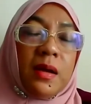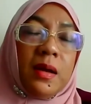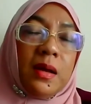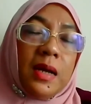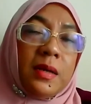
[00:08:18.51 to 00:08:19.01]

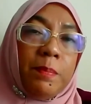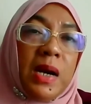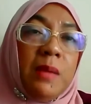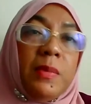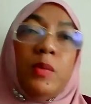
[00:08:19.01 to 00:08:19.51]
uh, at the
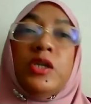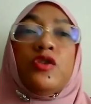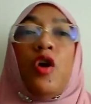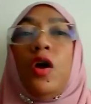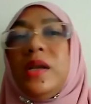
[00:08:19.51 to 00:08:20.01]
parliament, which
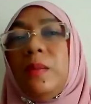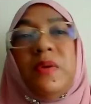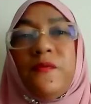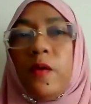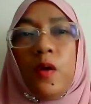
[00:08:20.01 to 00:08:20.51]
is all
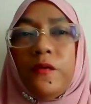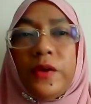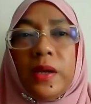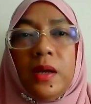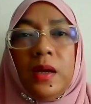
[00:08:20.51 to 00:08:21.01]
done before
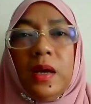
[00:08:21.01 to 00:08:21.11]
COVID.